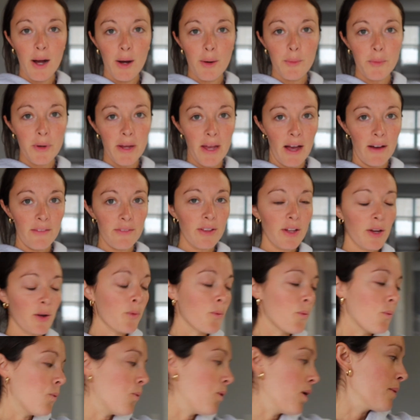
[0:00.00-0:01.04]
We have like
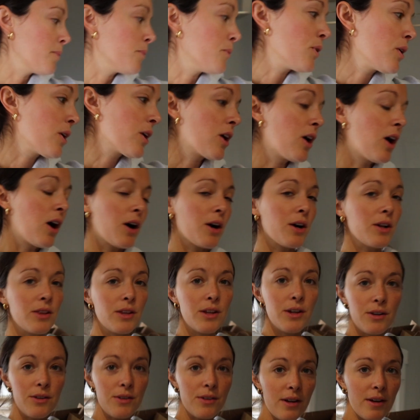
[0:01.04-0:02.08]
one more
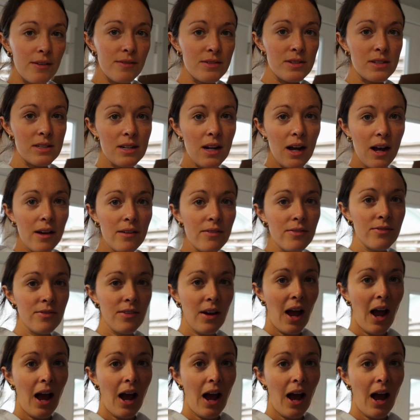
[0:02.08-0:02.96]
carload of stuff